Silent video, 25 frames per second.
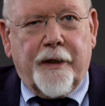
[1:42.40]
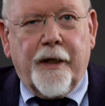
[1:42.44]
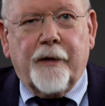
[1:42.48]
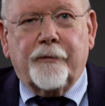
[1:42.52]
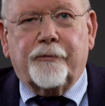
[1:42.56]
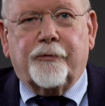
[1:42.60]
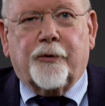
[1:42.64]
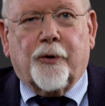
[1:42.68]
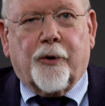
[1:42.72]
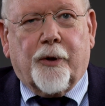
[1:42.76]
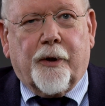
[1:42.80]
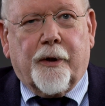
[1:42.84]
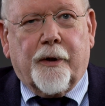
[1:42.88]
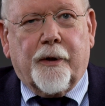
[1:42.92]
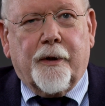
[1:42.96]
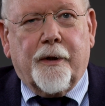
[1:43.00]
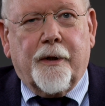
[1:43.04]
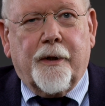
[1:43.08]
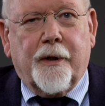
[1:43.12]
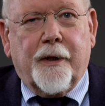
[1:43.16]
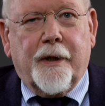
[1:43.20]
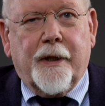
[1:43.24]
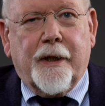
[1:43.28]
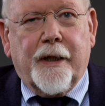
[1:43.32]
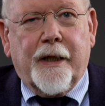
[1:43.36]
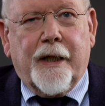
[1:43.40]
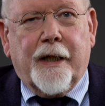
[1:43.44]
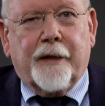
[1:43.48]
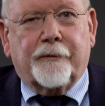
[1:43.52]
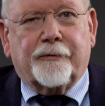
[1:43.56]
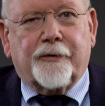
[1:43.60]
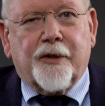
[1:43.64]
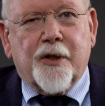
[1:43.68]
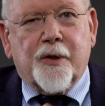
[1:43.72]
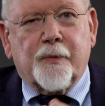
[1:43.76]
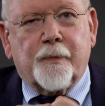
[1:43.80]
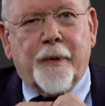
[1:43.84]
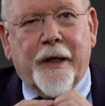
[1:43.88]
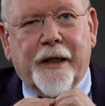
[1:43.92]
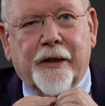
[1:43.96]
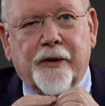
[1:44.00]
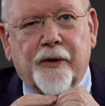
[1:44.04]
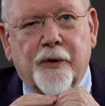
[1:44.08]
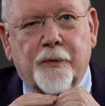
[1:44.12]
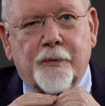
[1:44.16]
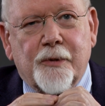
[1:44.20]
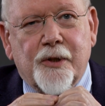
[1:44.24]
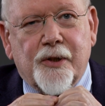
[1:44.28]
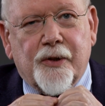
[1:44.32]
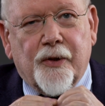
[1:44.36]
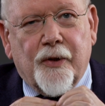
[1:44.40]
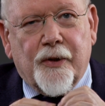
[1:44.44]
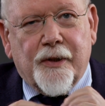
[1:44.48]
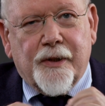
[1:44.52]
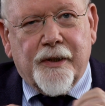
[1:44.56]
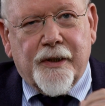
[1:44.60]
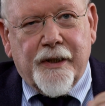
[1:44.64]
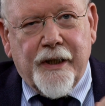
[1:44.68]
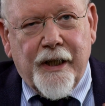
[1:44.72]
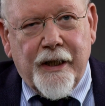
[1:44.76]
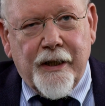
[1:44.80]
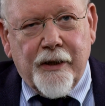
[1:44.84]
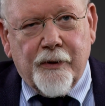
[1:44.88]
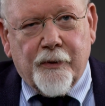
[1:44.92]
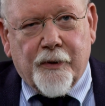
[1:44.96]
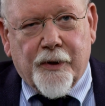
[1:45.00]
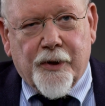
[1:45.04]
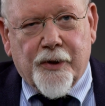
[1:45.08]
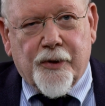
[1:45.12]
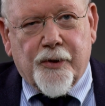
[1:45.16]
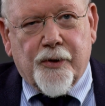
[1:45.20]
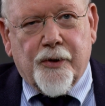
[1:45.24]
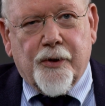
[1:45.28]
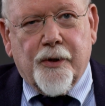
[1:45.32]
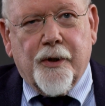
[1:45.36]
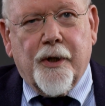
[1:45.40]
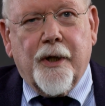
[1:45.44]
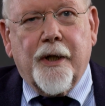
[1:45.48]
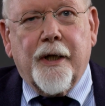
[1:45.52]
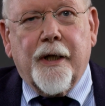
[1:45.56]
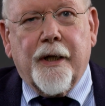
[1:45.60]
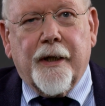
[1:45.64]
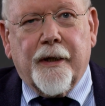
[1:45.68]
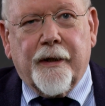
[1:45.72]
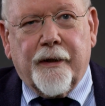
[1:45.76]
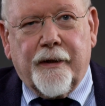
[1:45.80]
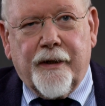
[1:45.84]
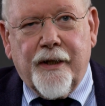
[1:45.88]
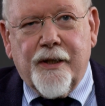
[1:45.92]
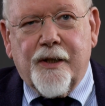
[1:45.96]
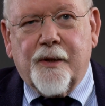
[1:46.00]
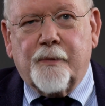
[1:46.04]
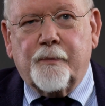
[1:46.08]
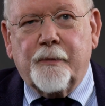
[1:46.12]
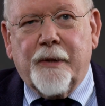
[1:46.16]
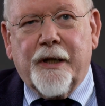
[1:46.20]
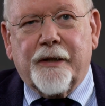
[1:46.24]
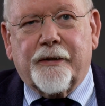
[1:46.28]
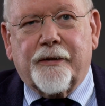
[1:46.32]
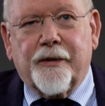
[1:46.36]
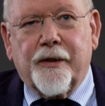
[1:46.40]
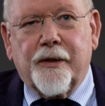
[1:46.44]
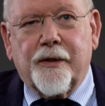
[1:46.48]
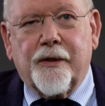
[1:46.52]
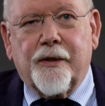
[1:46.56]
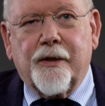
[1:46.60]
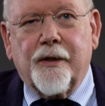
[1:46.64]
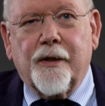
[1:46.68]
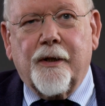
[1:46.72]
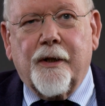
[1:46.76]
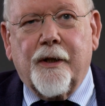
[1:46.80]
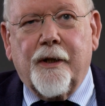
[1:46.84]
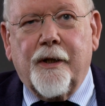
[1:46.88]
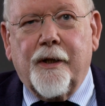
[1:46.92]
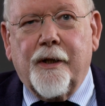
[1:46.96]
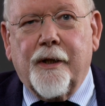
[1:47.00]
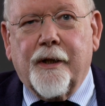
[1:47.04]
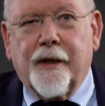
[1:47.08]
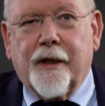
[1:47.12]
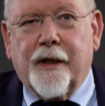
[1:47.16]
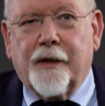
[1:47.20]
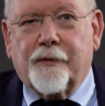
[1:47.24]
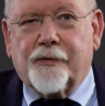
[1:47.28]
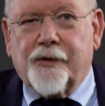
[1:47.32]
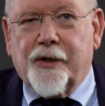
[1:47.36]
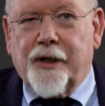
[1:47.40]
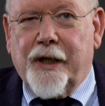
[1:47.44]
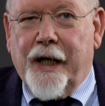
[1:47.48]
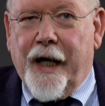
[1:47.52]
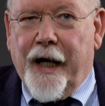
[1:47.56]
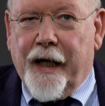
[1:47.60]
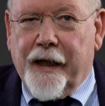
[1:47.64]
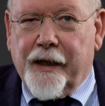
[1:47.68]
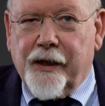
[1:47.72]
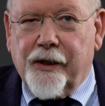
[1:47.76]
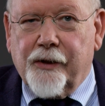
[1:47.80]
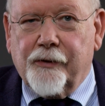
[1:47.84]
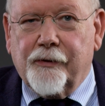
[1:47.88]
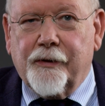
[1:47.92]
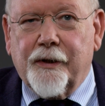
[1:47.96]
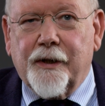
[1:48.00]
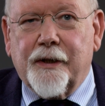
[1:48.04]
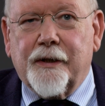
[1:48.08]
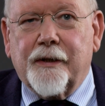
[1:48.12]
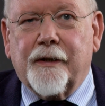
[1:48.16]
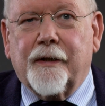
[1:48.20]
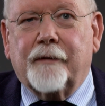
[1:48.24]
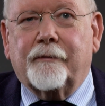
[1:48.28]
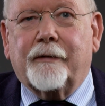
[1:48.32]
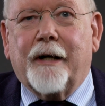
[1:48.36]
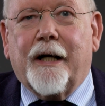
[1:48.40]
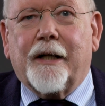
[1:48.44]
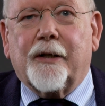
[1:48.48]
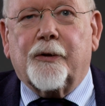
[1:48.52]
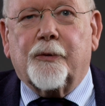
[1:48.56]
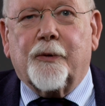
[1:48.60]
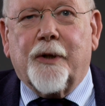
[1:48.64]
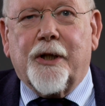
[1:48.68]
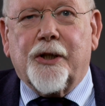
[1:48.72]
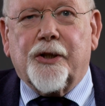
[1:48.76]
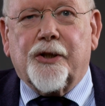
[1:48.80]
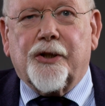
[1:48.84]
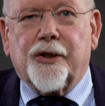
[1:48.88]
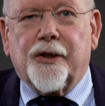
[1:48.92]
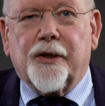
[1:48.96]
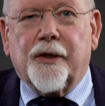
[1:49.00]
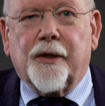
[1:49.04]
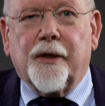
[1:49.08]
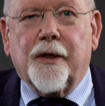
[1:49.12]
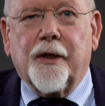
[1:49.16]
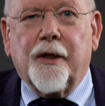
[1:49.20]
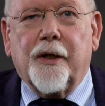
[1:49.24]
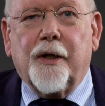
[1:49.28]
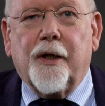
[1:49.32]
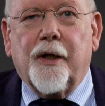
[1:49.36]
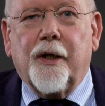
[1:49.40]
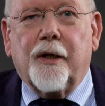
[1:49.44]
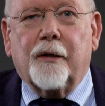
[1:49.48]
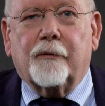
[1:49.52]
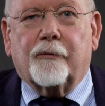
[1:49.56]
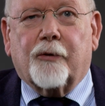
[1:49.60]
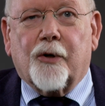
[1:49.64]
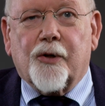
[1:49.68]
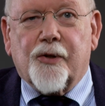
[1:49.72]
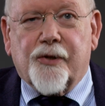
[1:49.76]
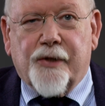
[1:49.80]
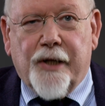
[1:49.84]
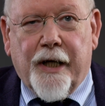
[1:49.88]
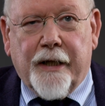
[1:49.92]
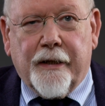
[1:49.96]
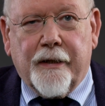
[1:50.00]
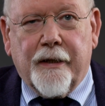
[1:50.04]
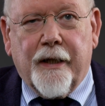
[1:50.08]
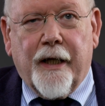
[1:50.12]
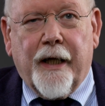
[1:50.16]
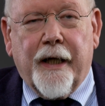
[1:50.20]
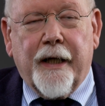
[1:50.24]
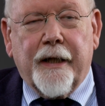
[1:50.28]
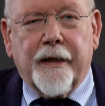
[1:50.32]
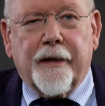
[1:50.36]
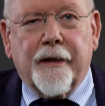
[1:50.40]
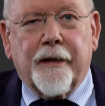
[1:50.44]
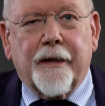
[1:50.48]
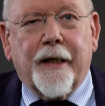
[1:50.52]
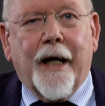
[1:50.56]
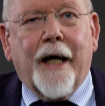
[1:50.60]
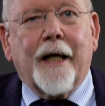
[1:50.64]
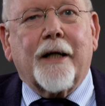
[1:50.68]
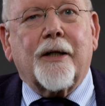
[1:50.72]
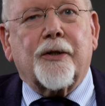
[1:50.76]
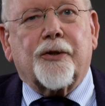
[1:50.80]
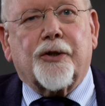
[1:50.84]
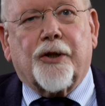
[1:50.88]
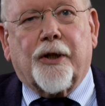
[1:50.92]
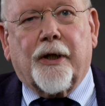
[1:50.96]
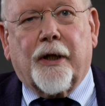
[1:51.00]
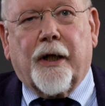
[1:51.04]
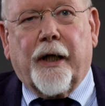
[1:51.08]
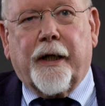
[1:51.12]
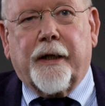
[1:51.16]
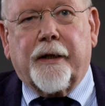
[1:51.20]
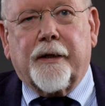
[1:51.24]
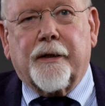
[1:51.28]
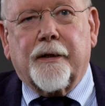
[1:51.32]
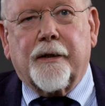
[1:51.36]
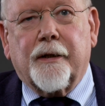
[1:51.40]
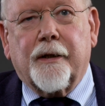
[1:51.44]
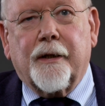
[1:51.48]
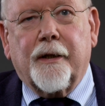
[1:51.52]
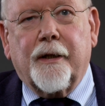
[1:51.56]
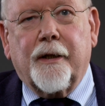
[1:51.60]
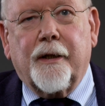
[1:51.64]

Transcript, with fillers: Therefore, if the spectrum is continuous, this method gives an accurate evaluation for sunlight and halogen light.